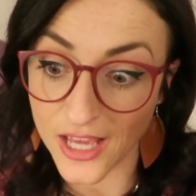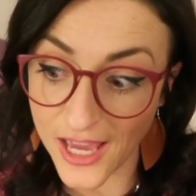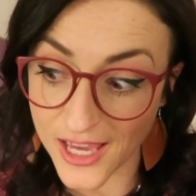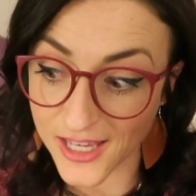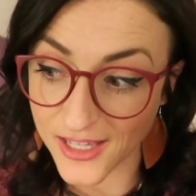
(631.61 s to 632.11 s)

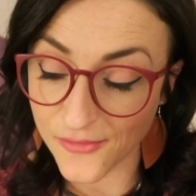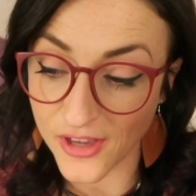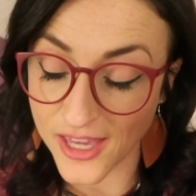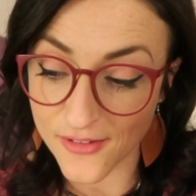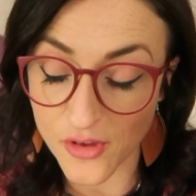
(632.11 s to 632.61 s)
hey, if
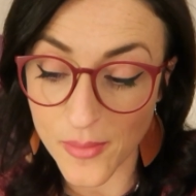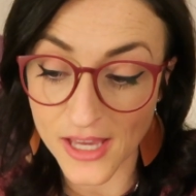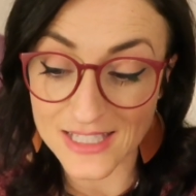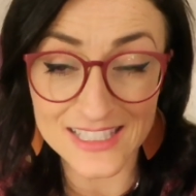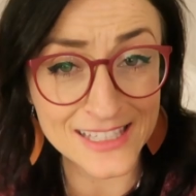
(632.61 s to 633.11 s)
I can't fall
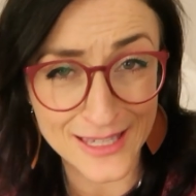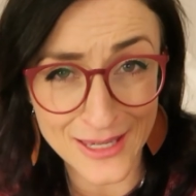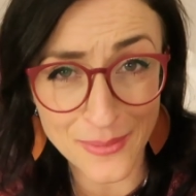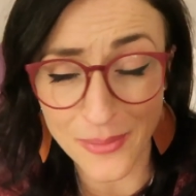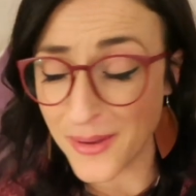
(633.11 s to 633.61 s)
back
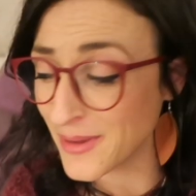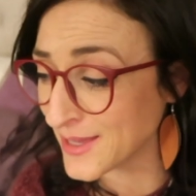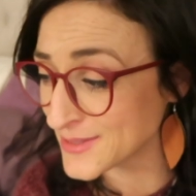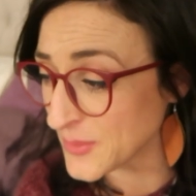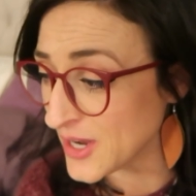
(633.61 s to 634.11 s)
asleep, I
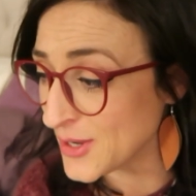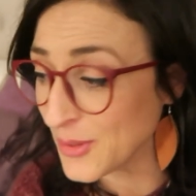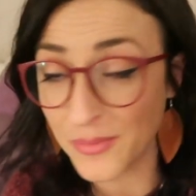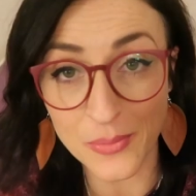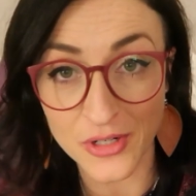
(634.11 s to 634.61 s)
may as
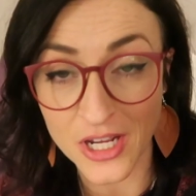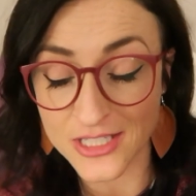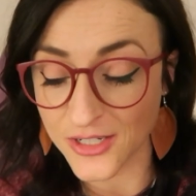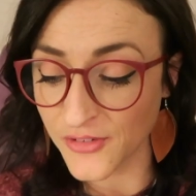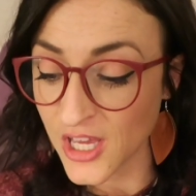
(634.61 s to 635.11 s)
well be
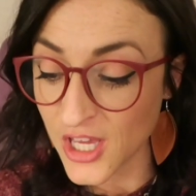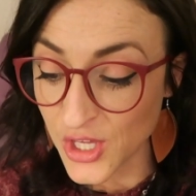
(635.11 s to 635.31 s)
productive.